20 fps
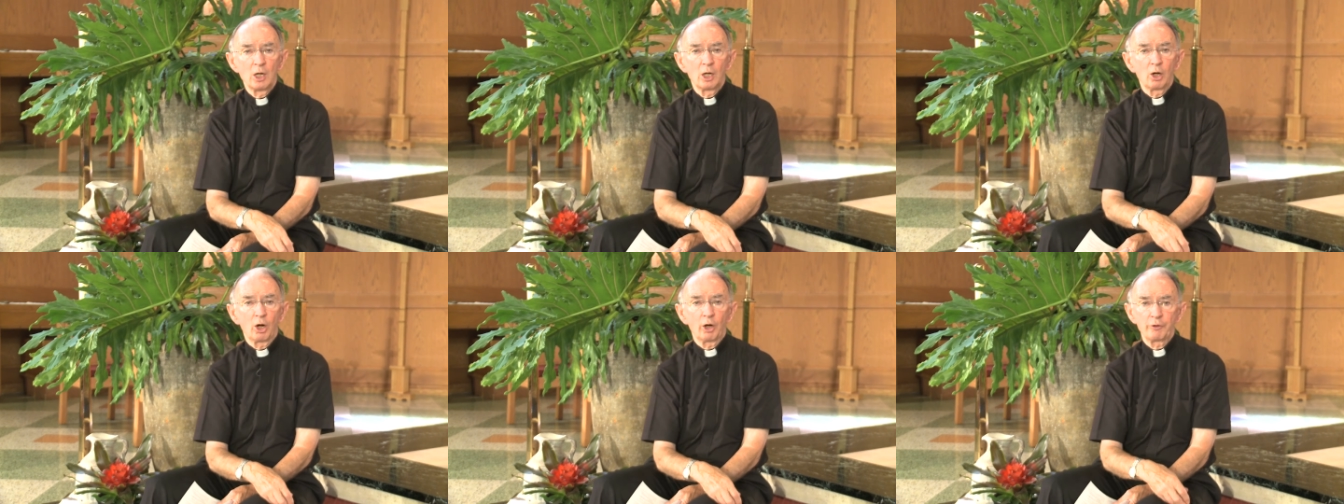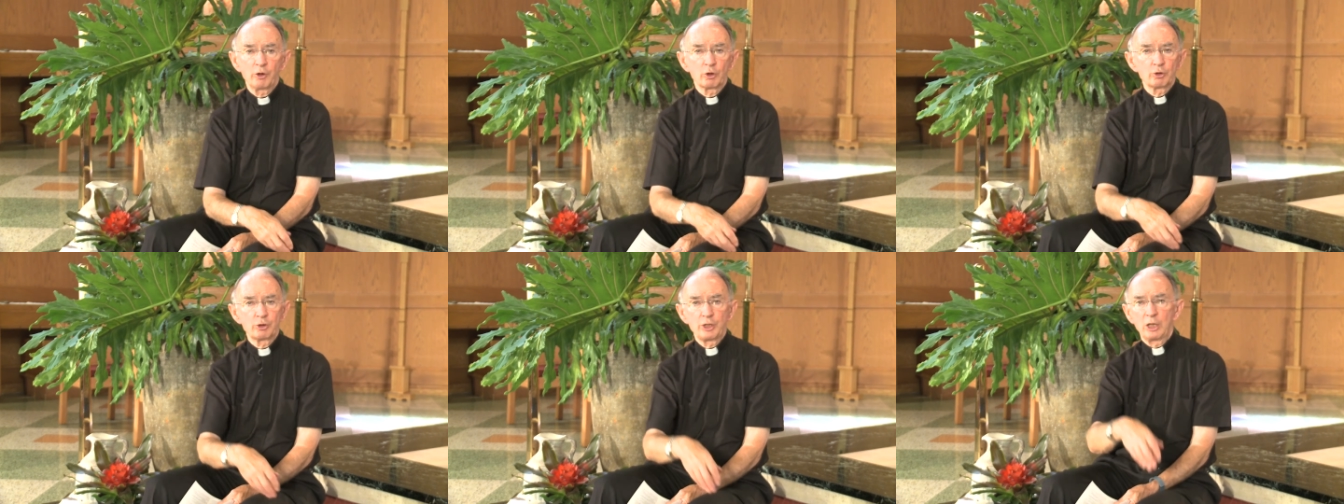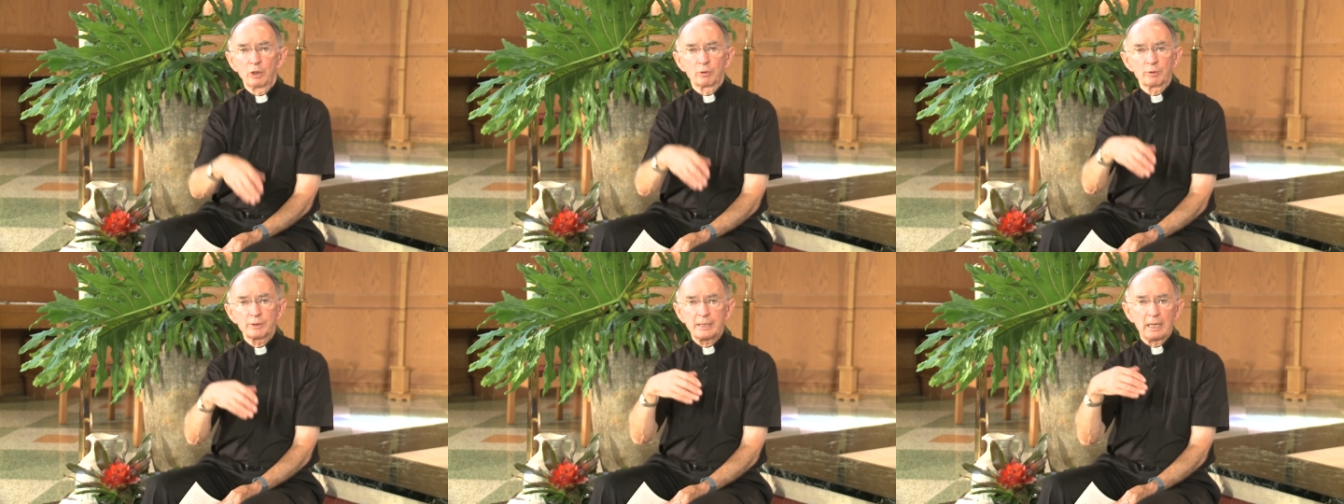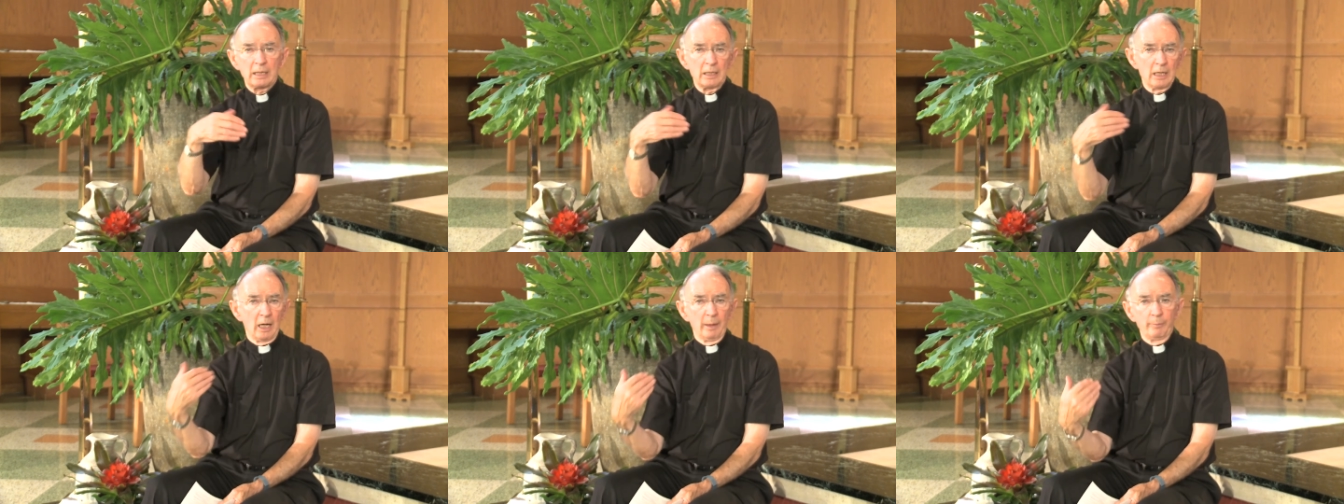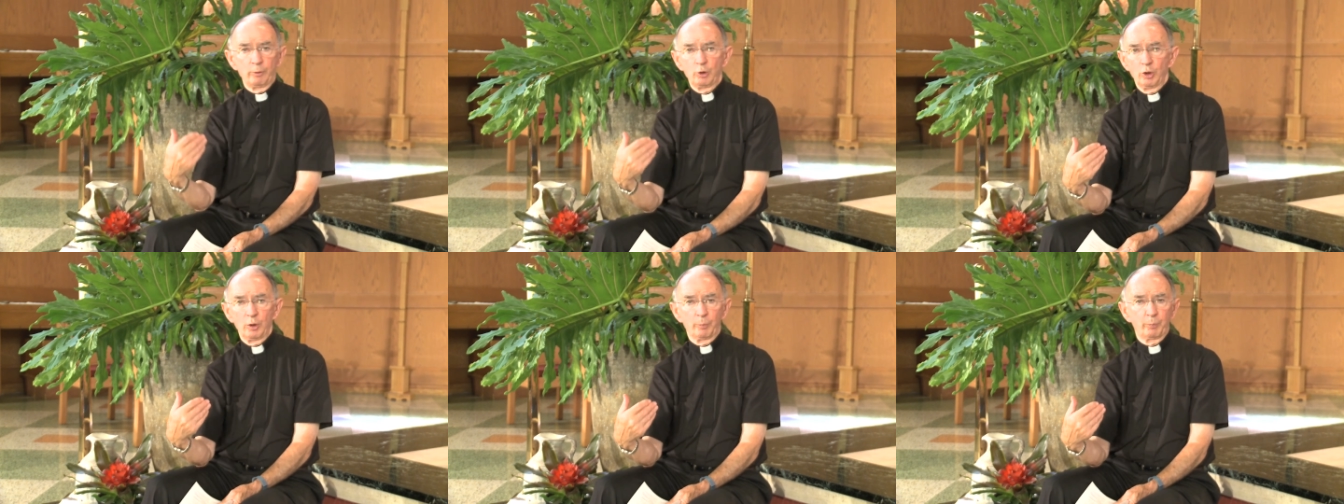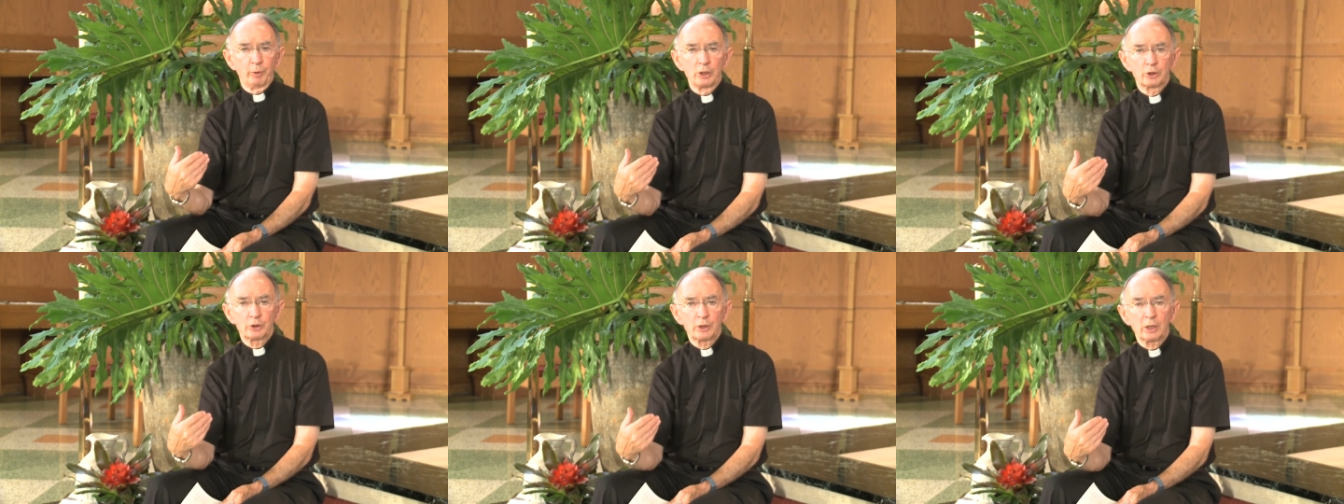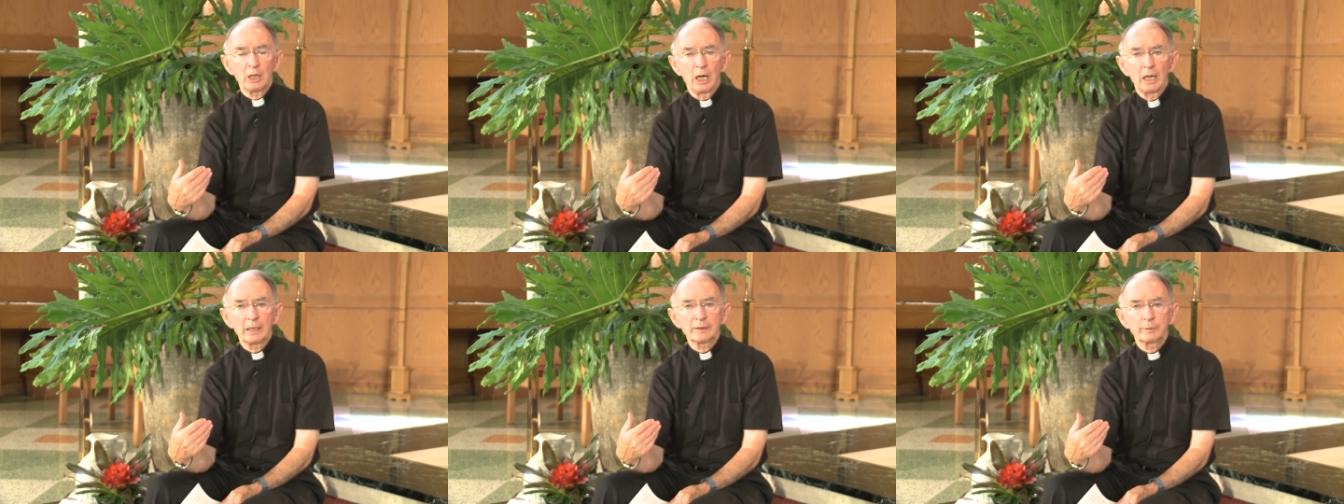of your dinner and say, Now I'm going to preach the
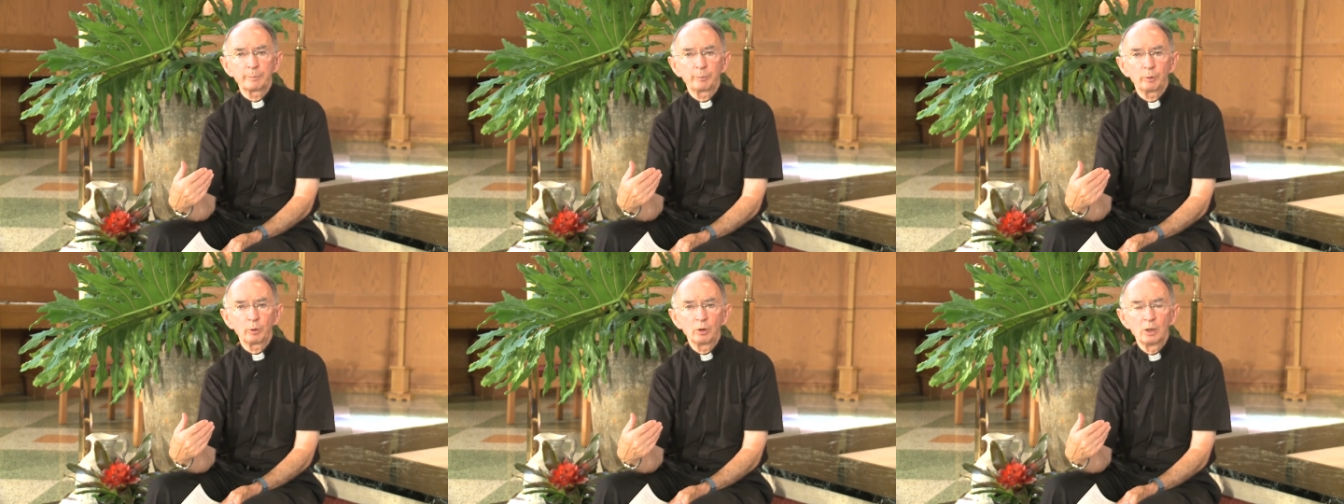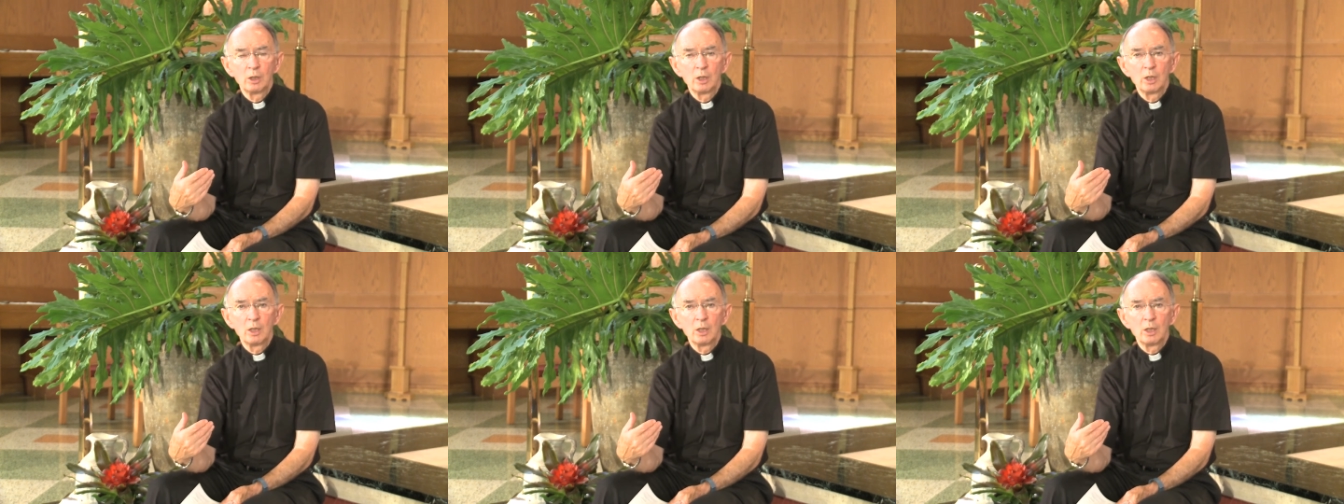gospel